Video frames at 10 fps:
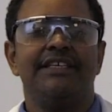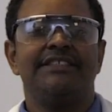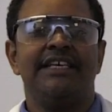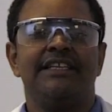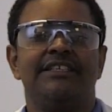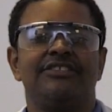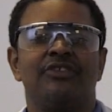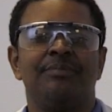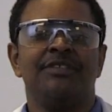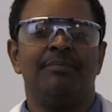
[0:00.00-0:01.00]
See the
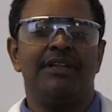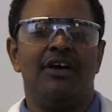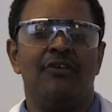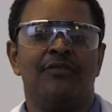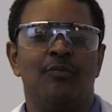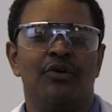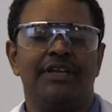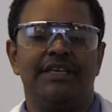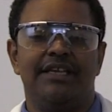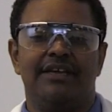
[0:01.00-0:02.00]
description below for more
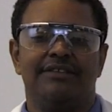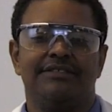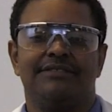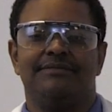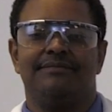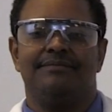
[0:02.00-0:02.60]
details.